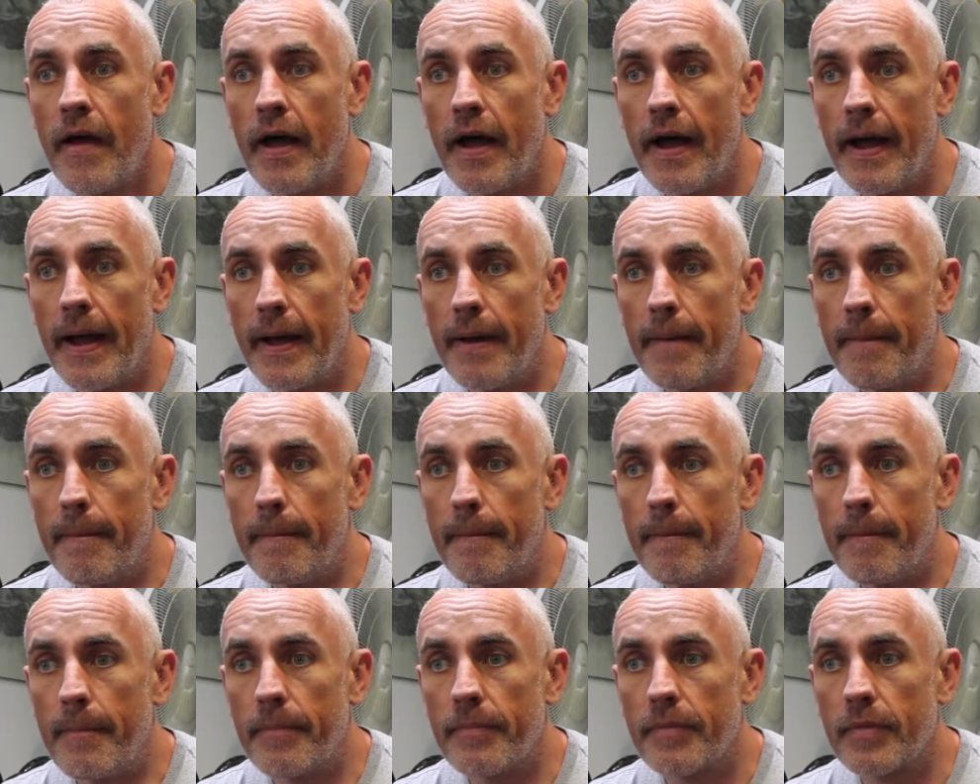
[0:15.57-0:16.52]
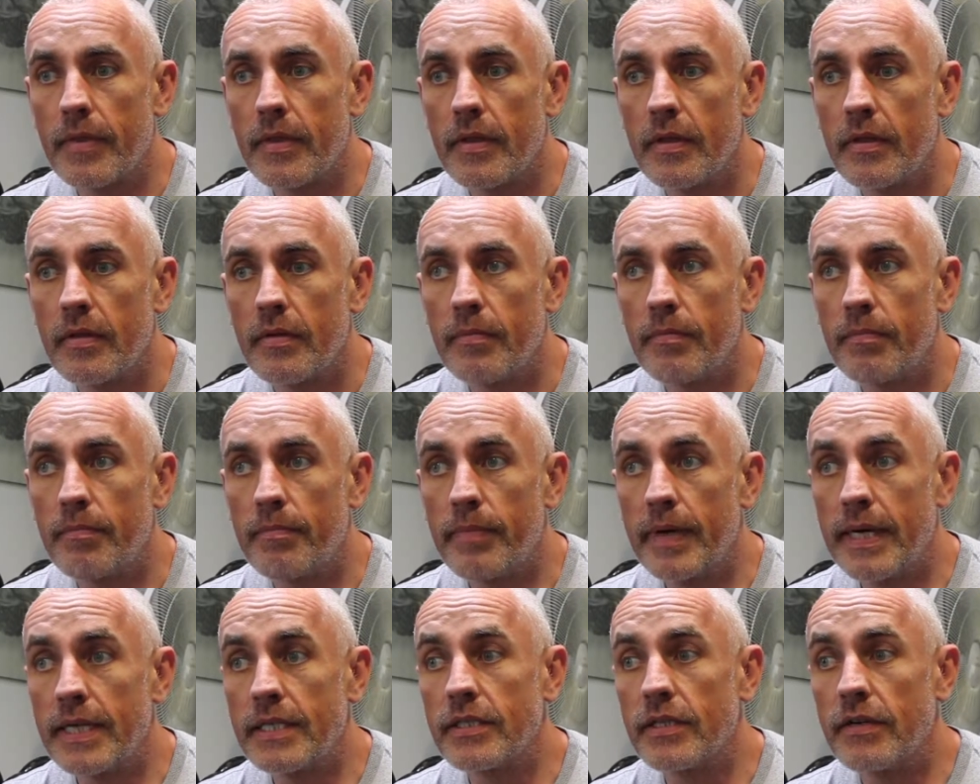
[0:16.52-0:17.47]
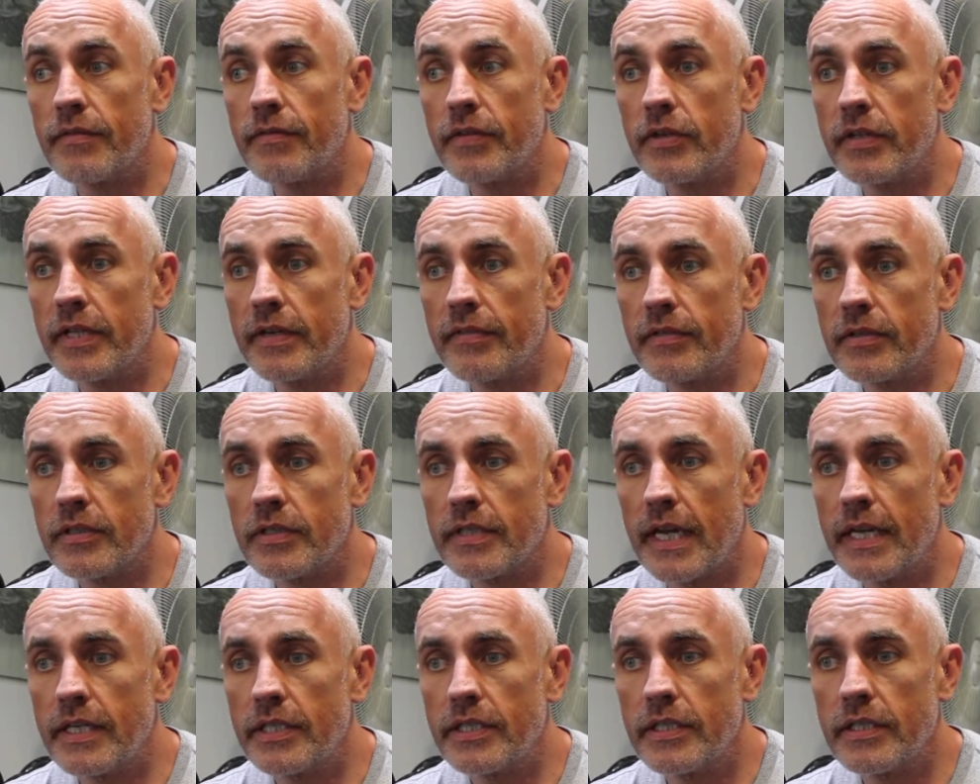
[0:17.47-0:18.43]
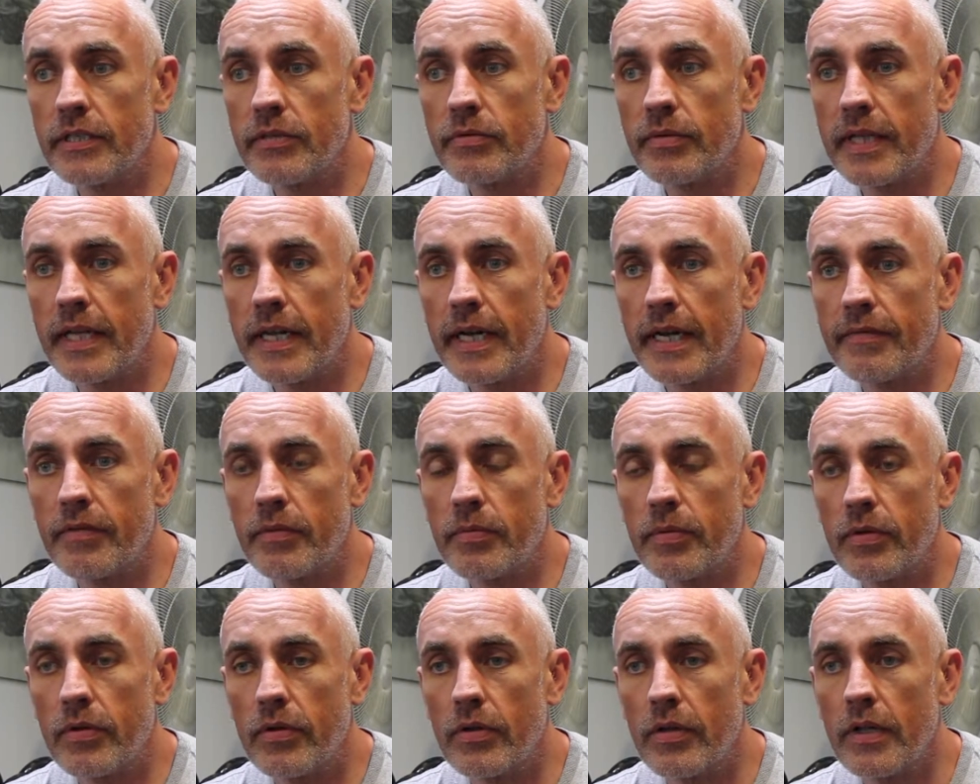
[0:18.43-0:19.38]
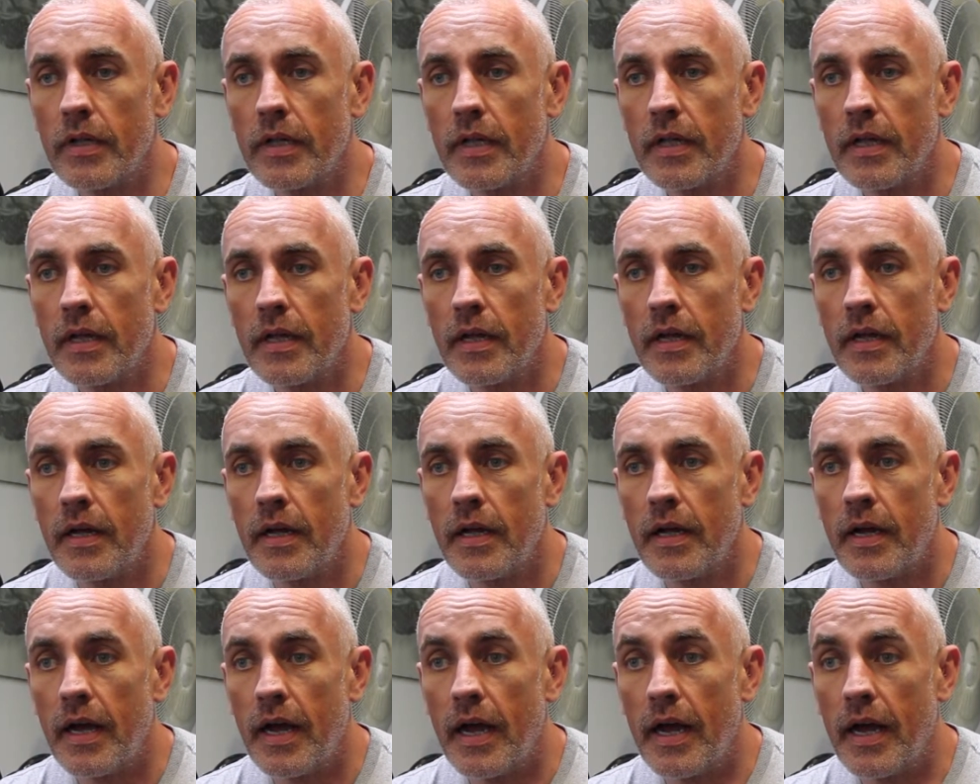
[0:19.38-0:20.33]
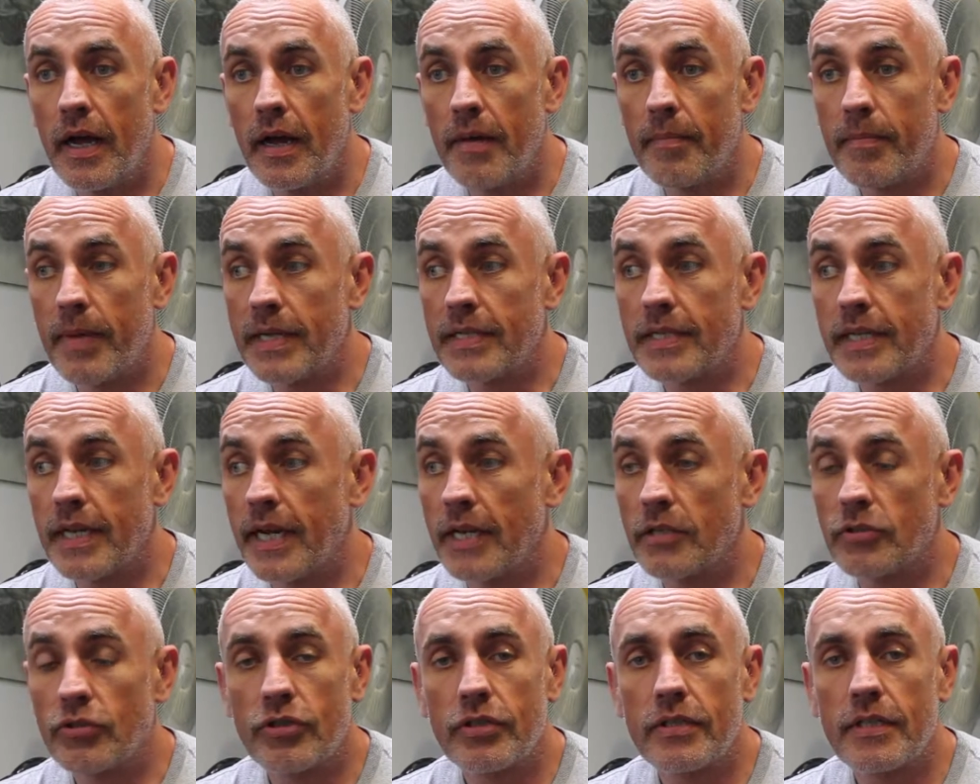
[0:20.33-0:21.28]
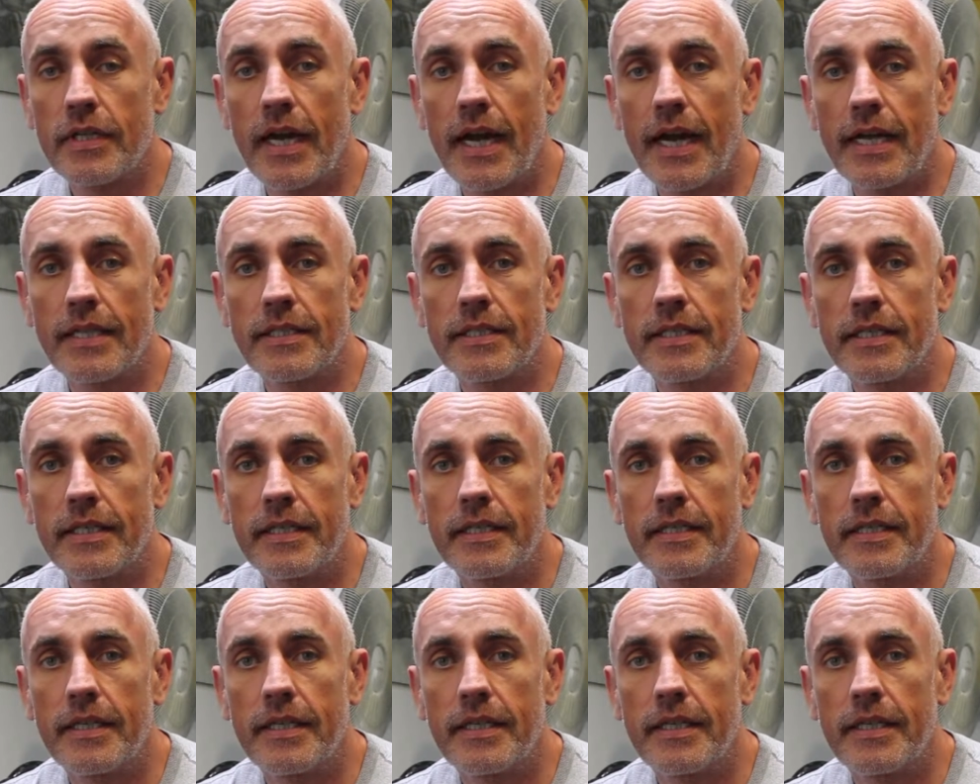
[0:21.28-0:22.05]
Um, based at a few different stations within Liverpool. Uh, and basically I just answered